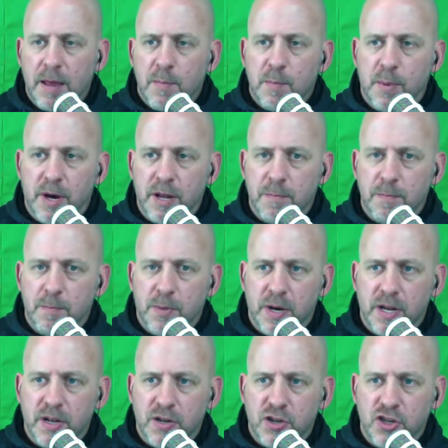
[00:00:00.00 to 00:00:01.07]

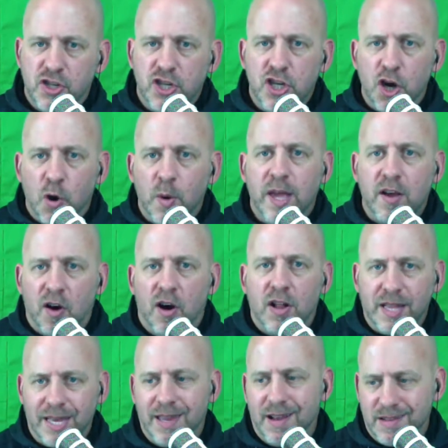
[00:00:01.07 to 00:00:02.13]
But just going
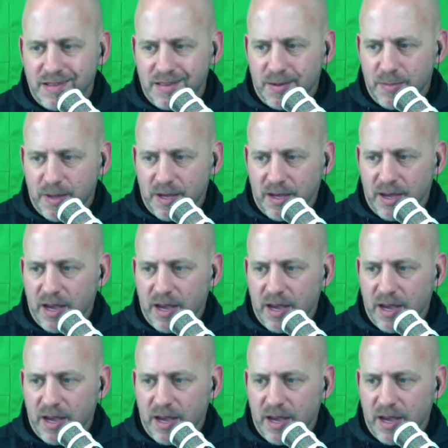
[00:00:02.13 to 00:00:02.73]
all in on something